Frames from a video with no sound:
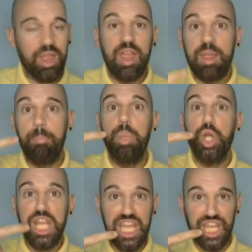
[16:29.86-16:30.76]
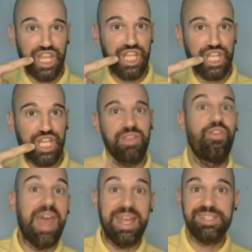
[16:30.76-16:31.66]
breathe.
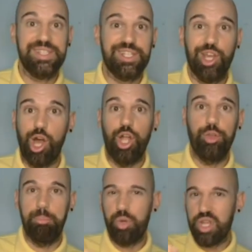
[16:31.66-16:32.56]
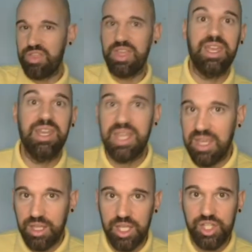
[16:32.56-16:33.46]
That's called breathing in
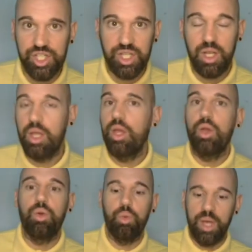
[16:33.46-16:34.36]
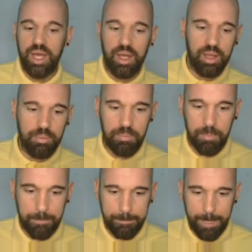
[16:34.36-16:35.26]
English. Well,
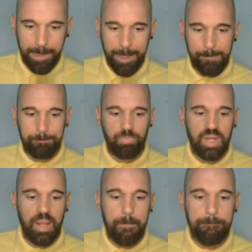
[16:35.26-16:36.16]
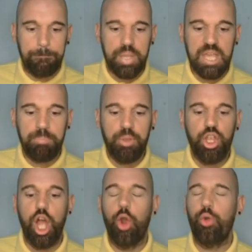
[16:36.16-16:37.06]

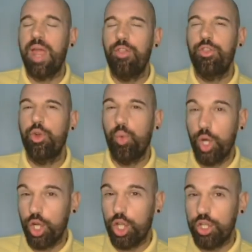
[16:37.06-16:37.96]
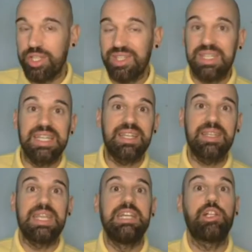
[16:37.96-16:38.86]
people around the world,
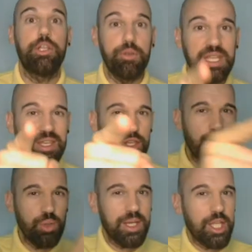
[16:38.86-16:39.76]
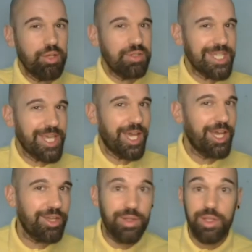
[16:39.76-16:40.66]
including you in Ayutthaya,
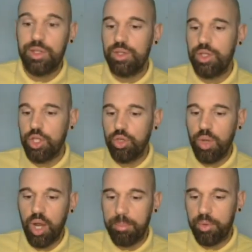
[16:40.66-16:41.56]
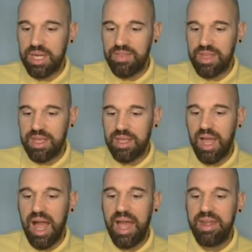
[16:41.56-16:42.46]
you are breathing
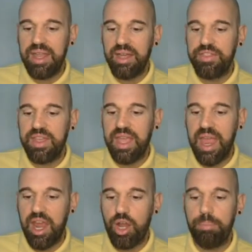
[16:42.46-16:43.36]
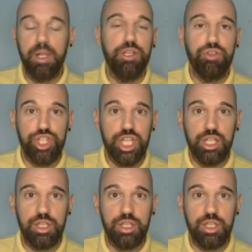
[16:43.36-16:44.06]
unhealthy air pollution.